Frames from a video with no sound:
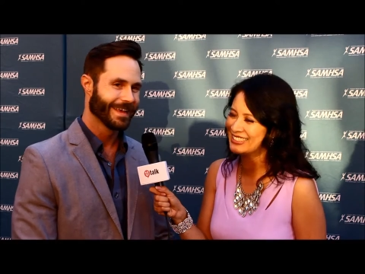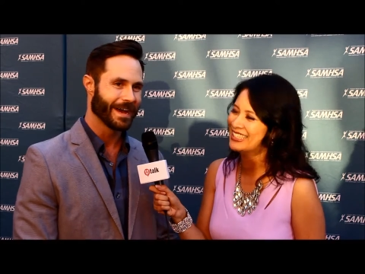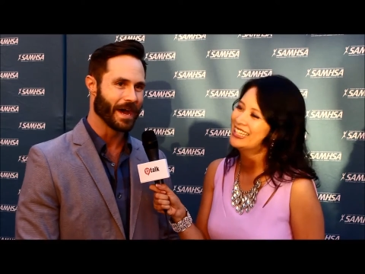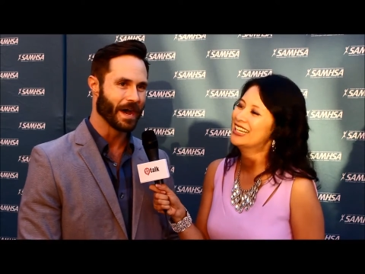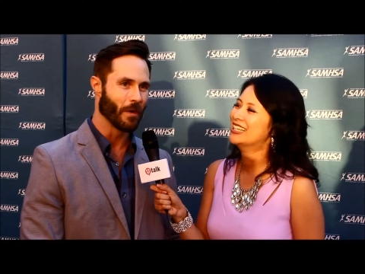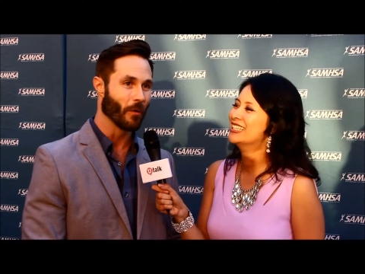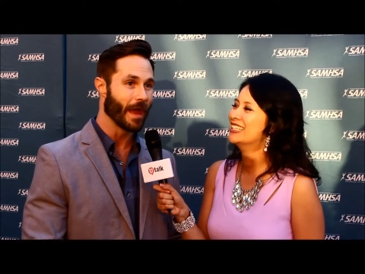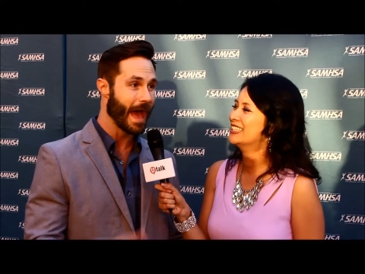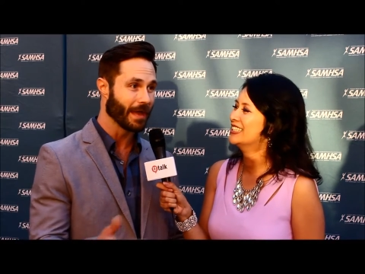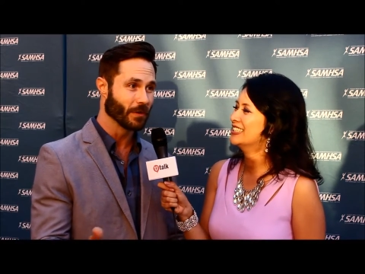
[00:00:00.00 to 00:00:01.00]
Speaker 1: uh,
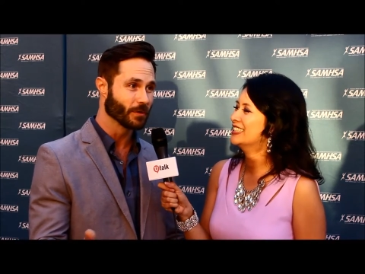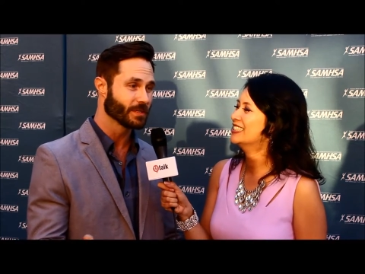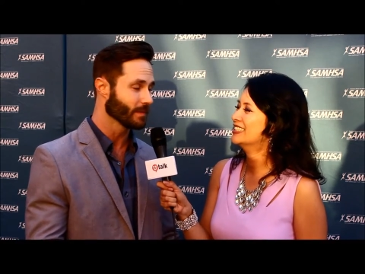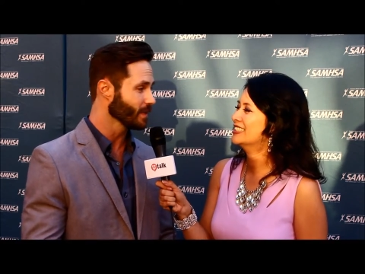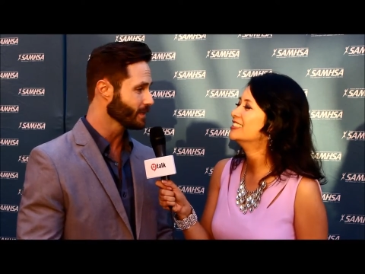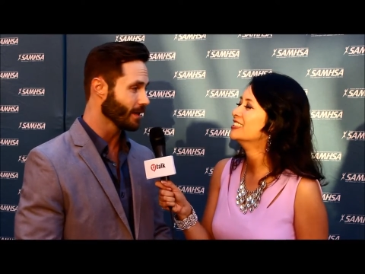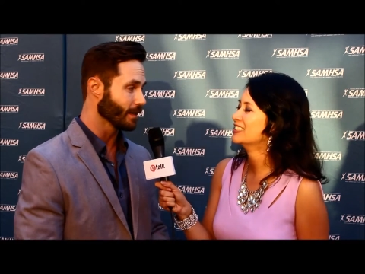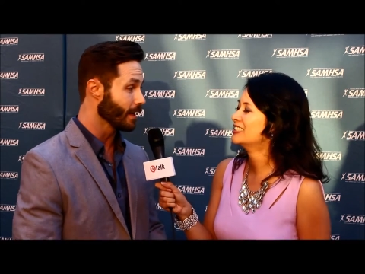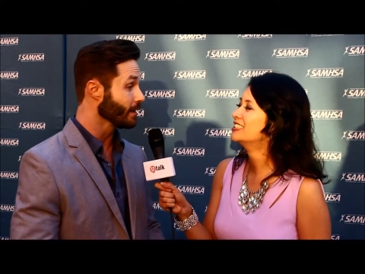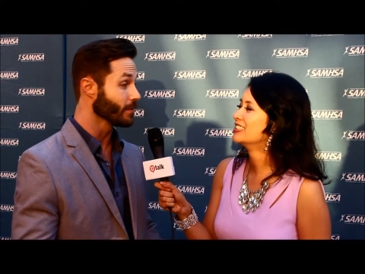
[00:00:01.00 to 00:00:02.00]
or at no stigmas
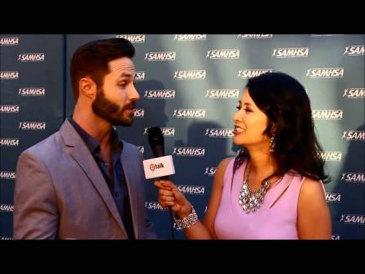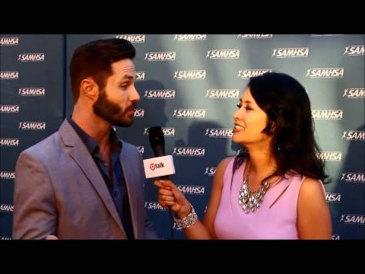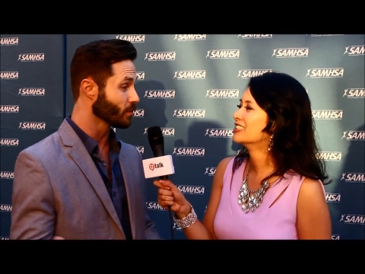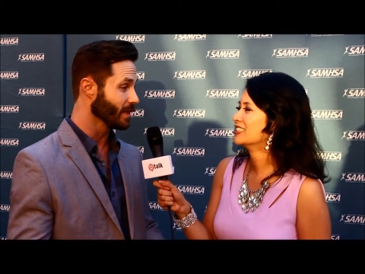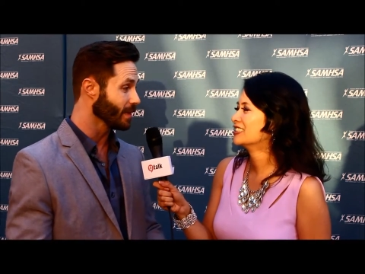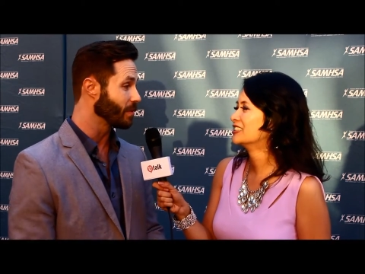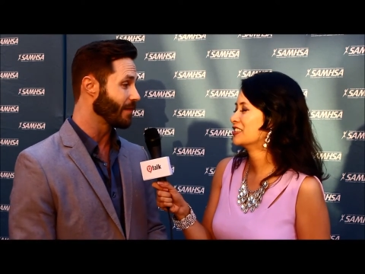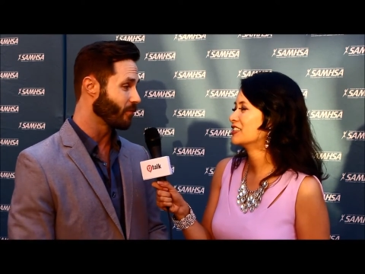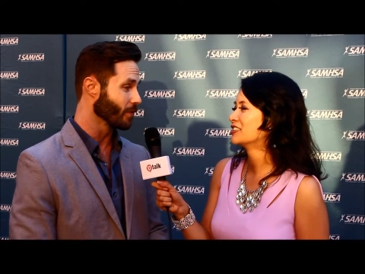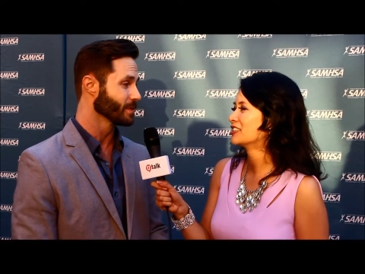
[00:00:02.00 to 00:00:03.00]
on any of the social media
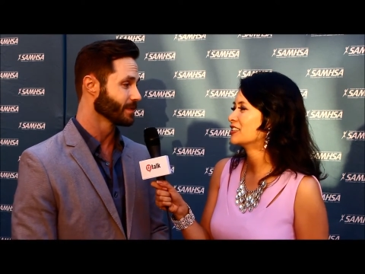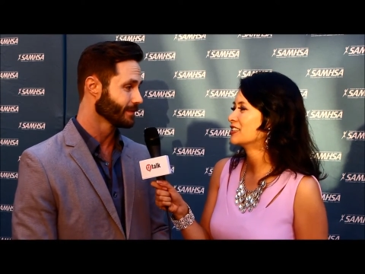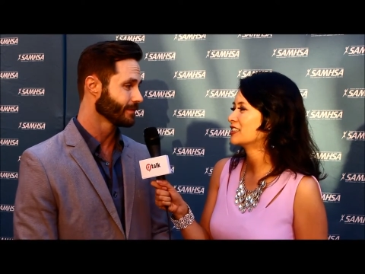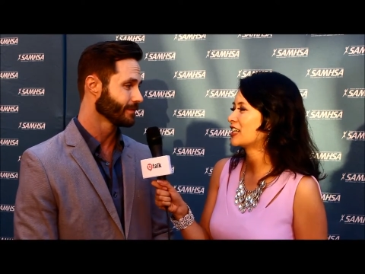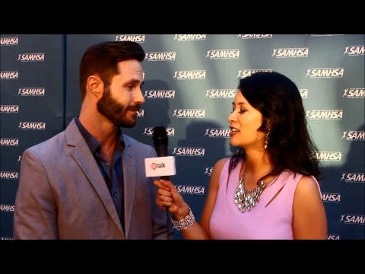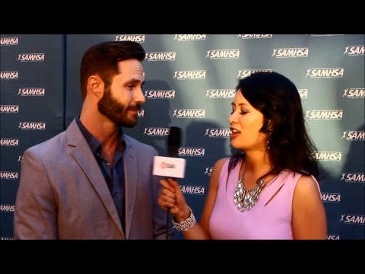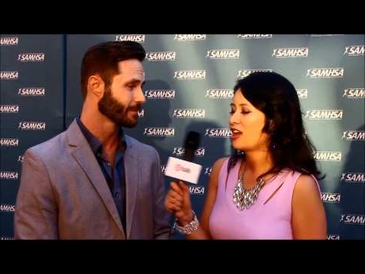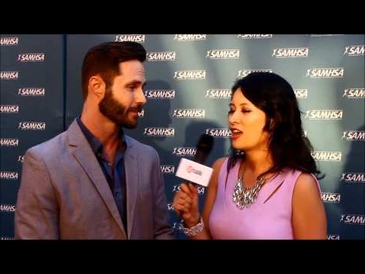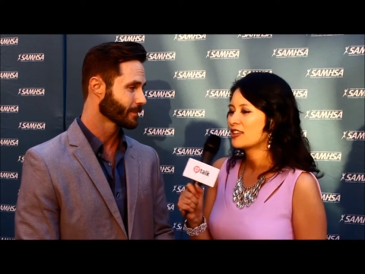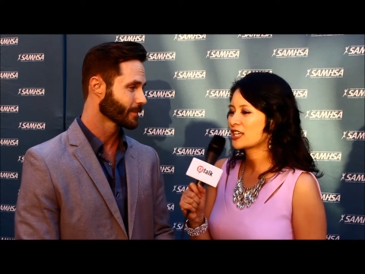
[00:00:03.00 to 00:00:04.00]
platforms.
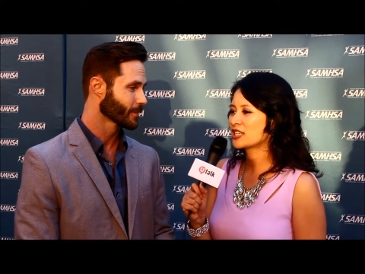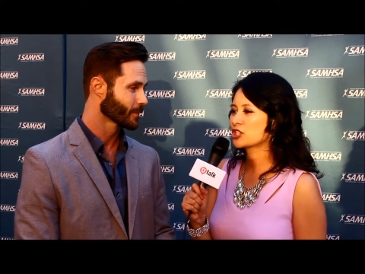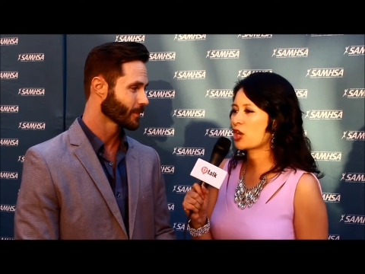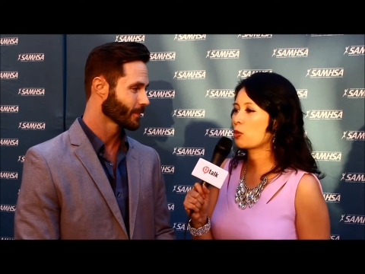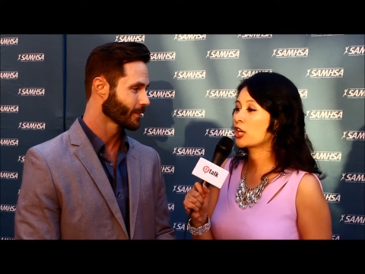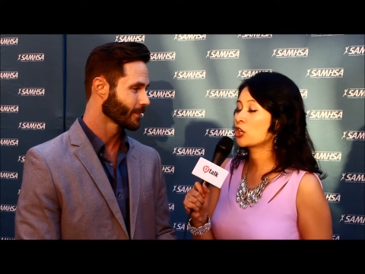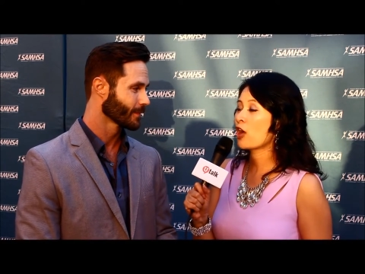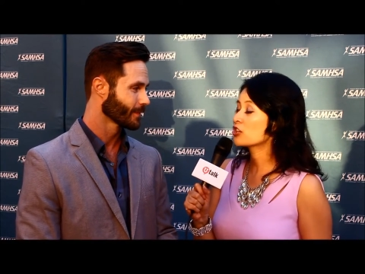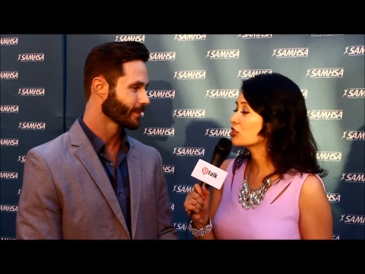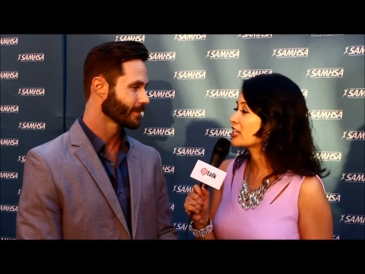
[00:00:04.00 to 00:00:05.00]
Speaker 2: That sounds great. Well,
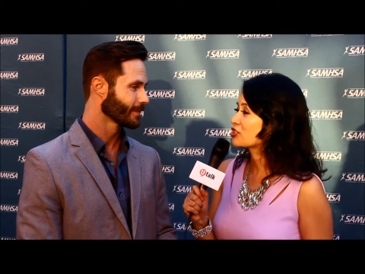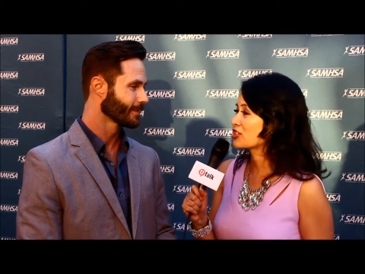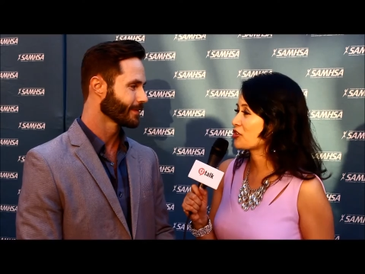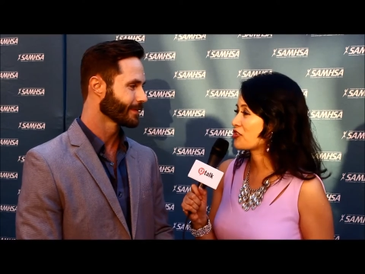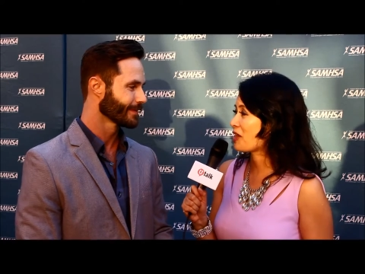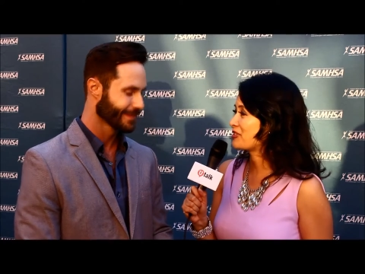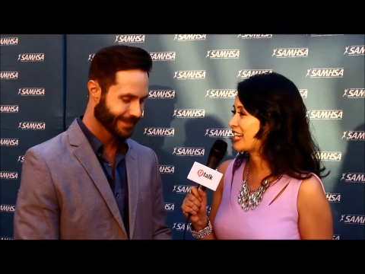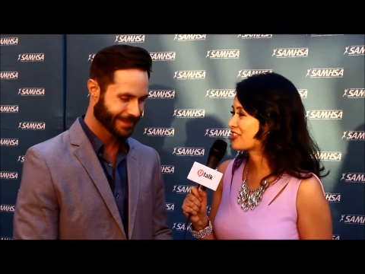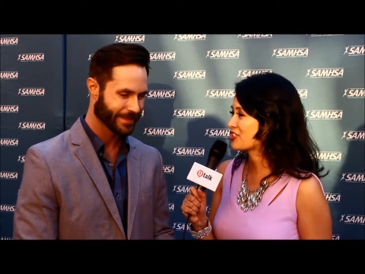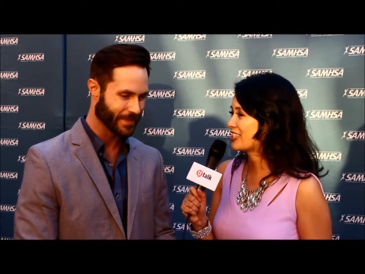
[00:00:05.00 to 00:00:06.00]
congratulations on your
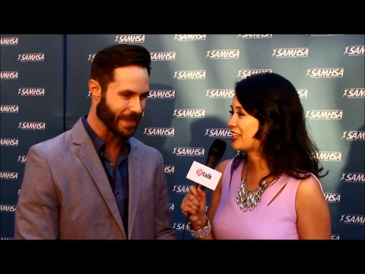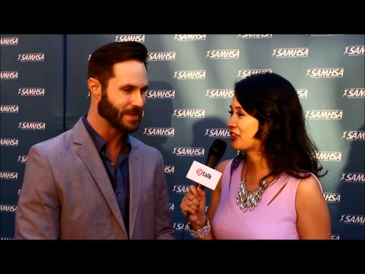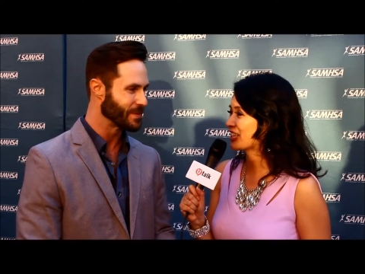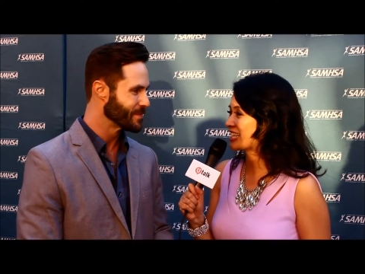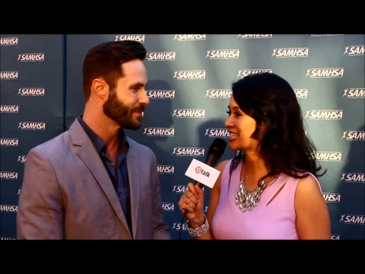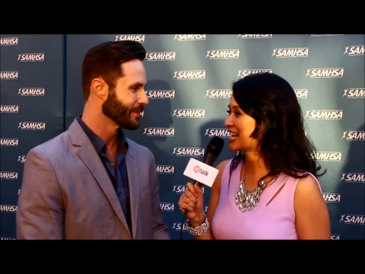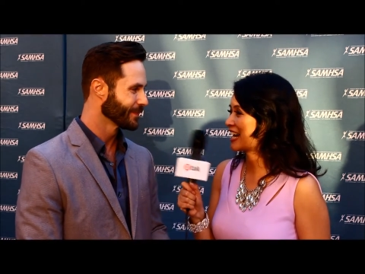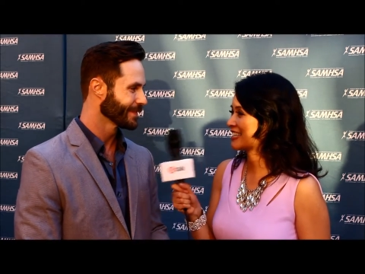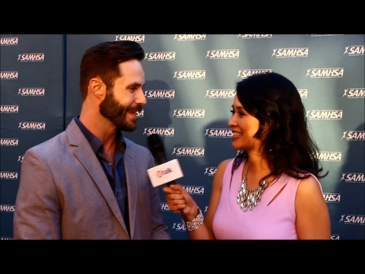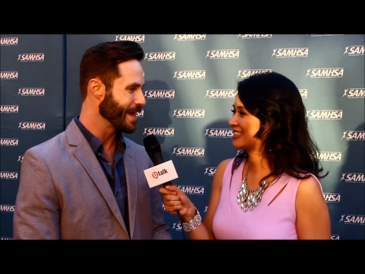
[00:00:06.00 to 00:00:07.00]
nomination and good luck
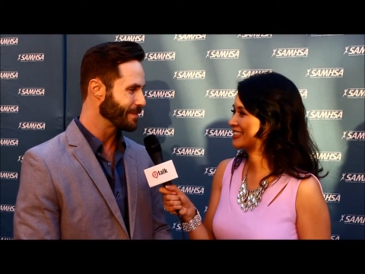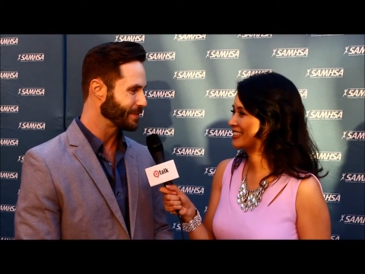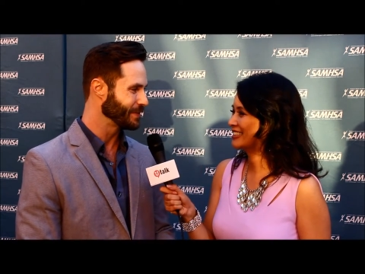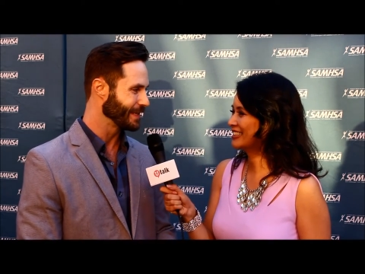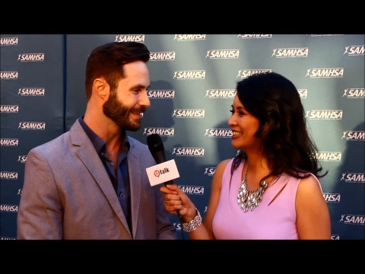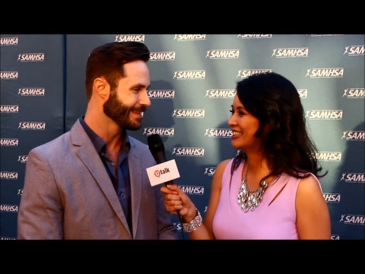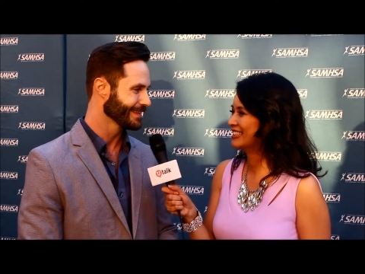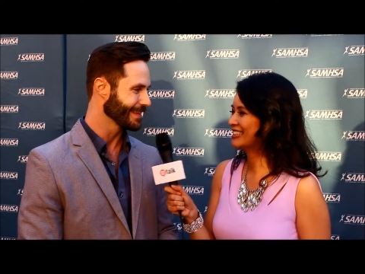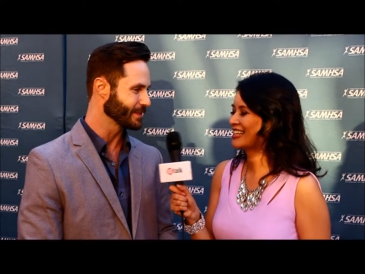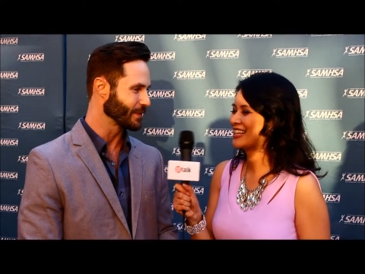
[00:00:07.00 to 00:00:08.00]
tonight.
Speaker 1: Yeah, I appreciate it.
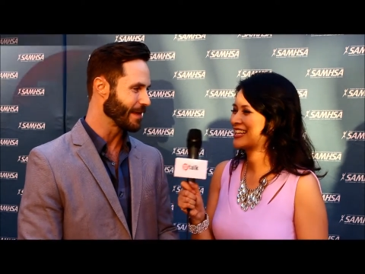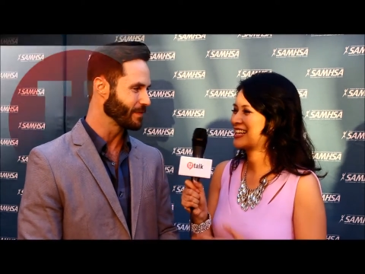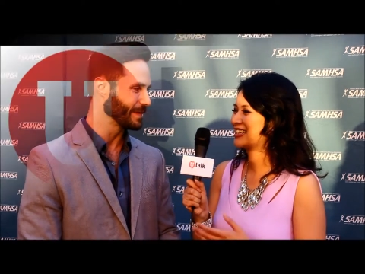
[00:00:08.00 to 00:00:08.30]
Thanks for having